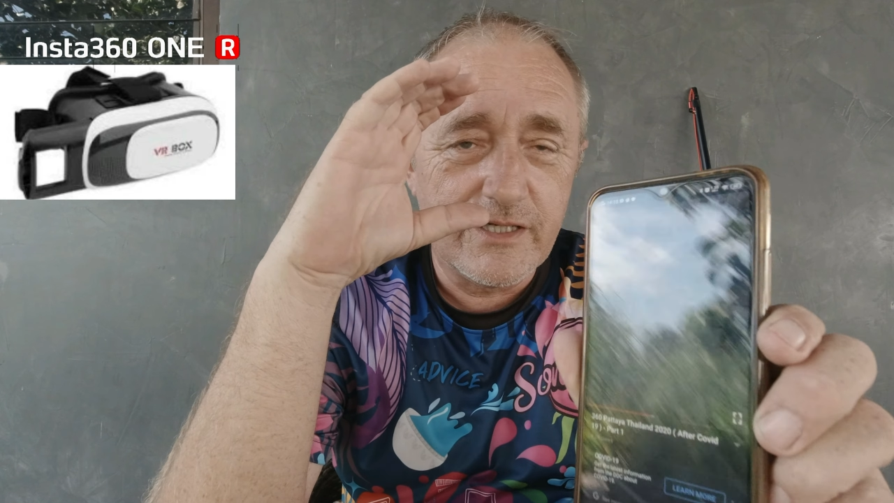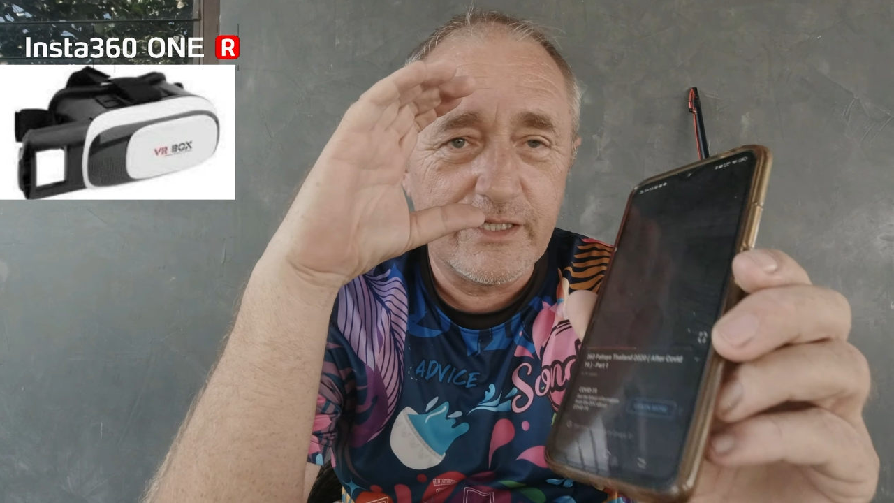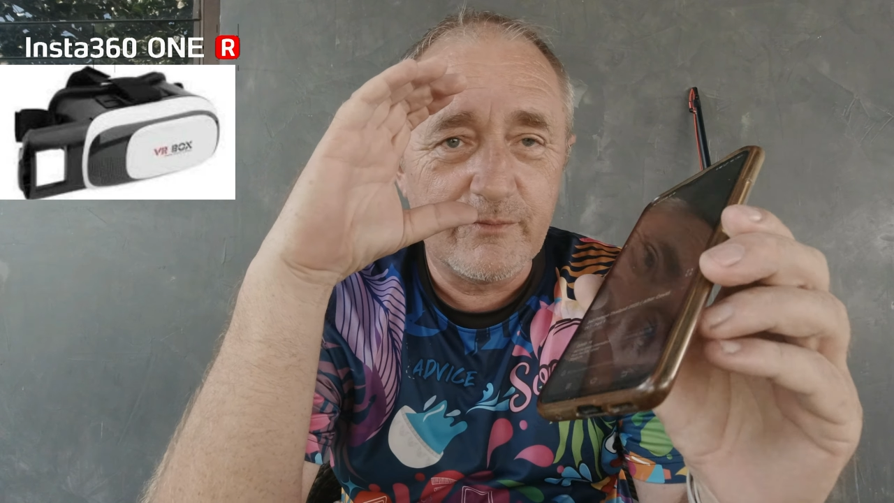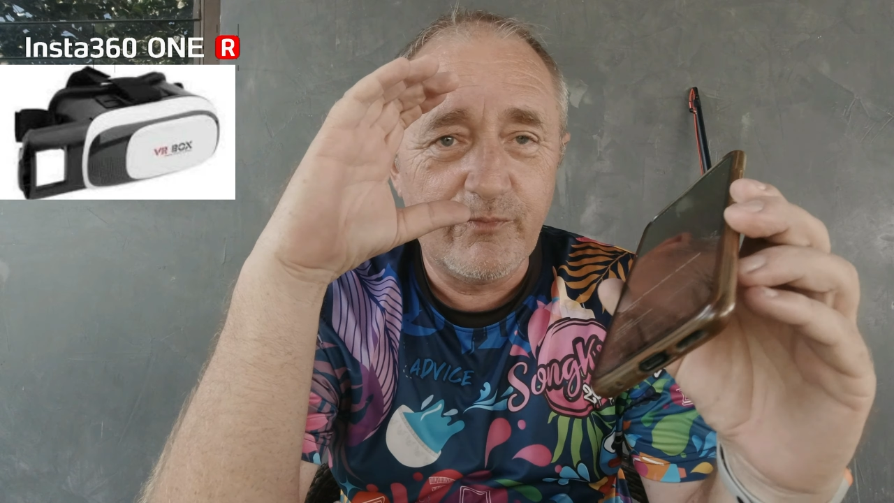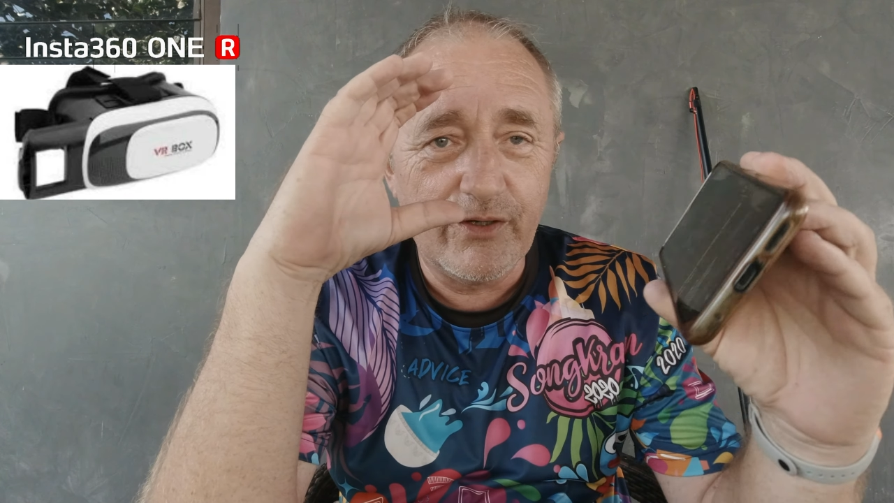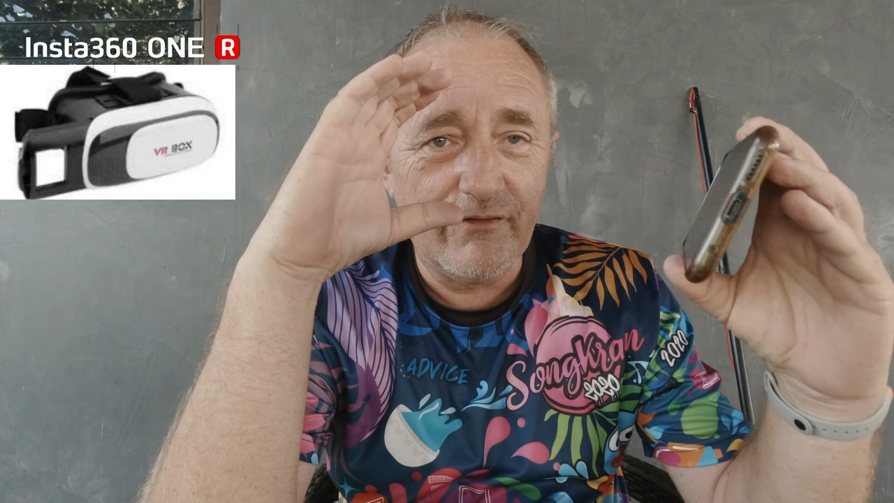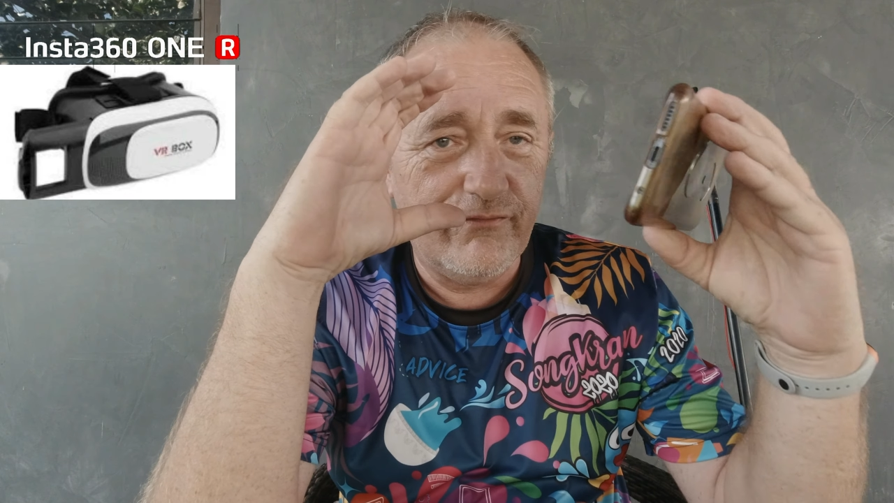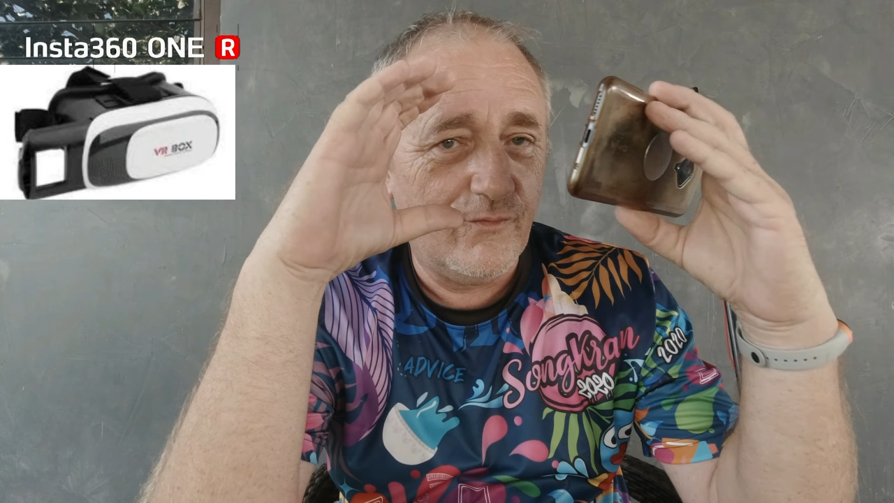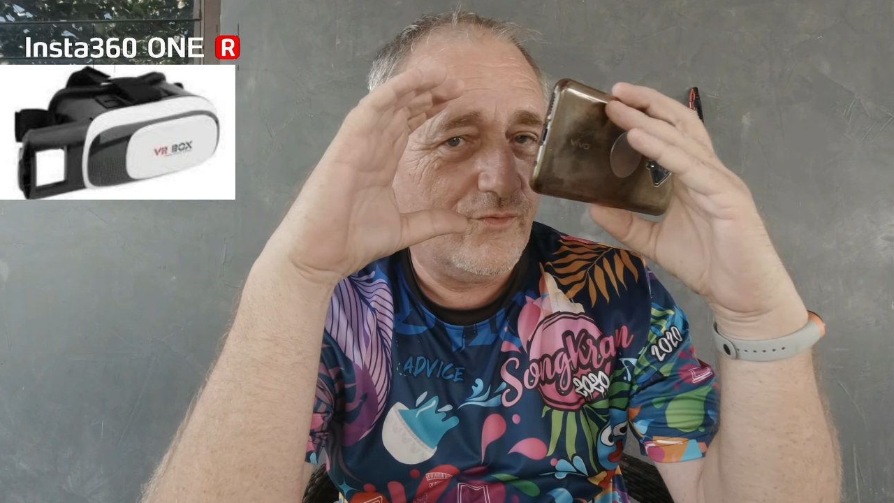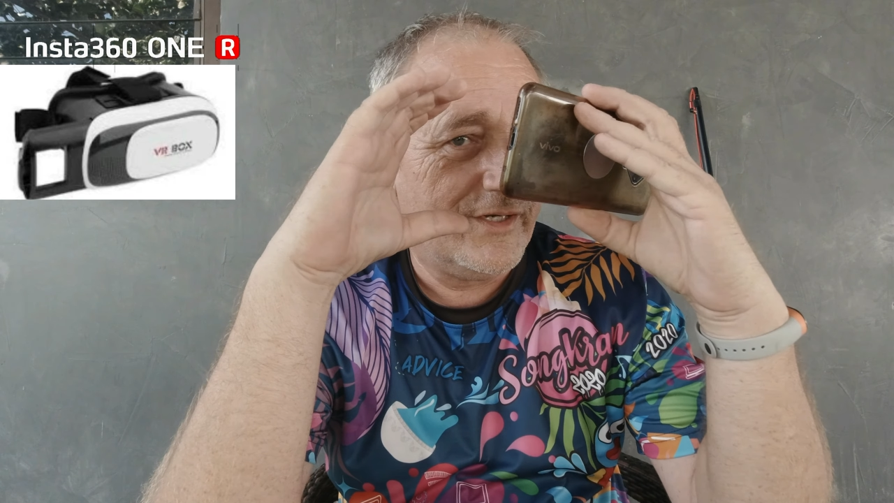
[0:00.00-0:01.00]
that you can put your
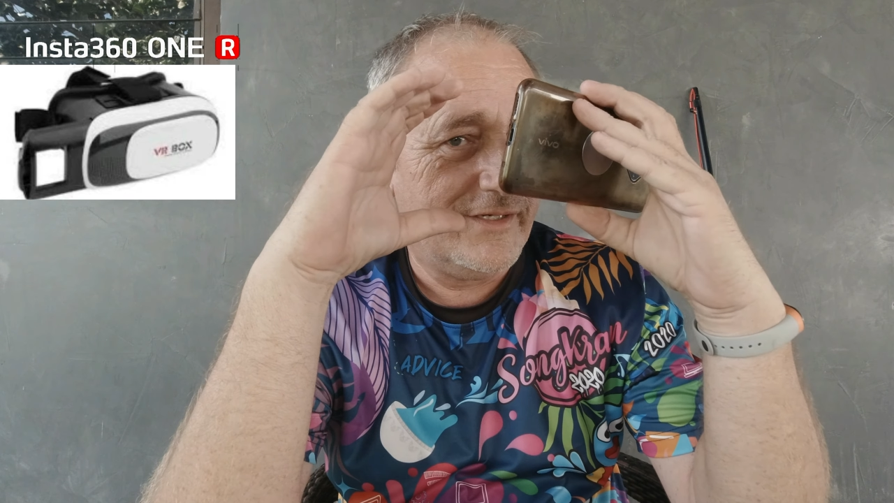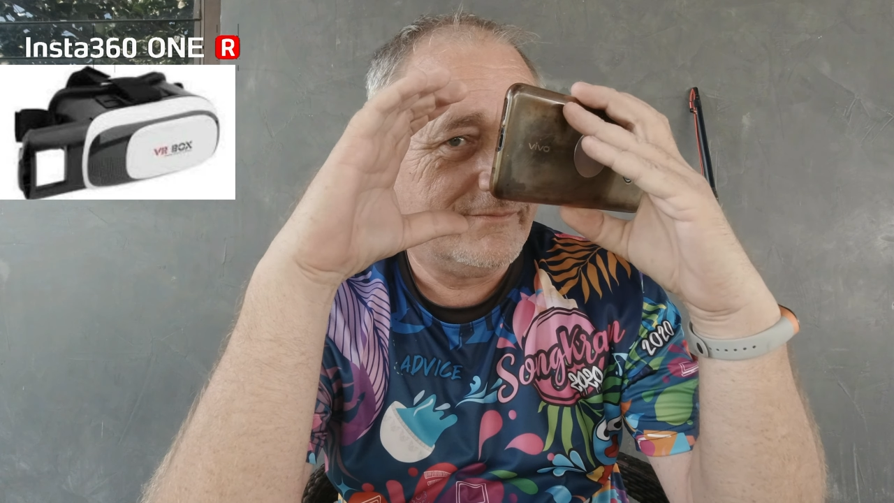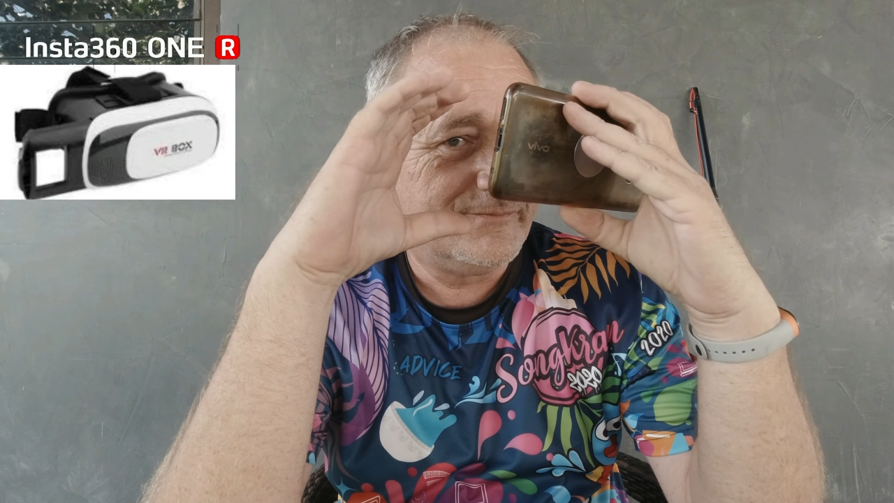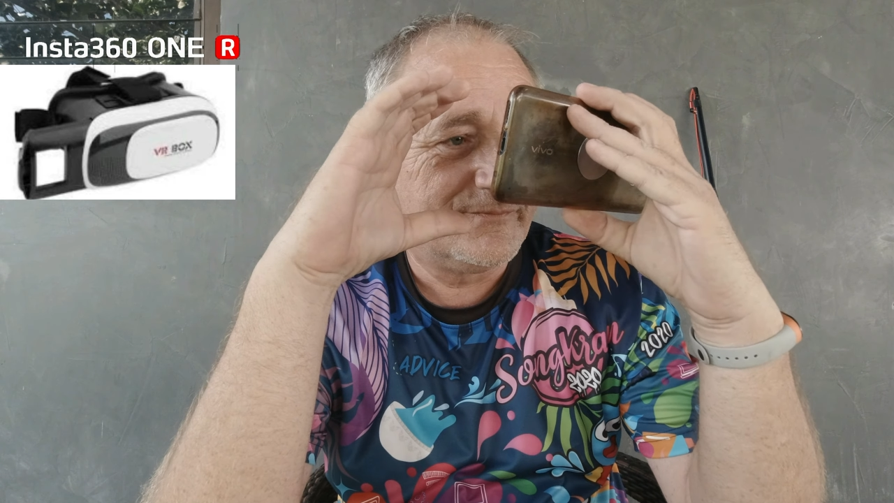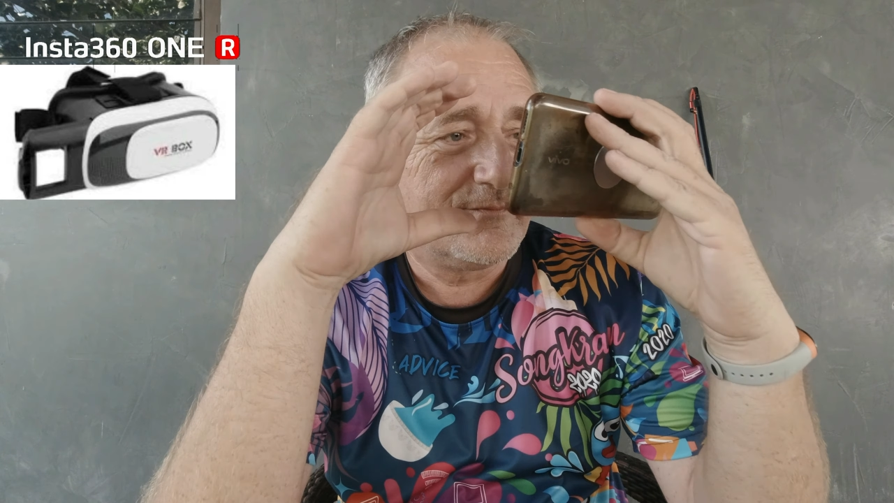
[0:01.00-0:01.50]
phone in,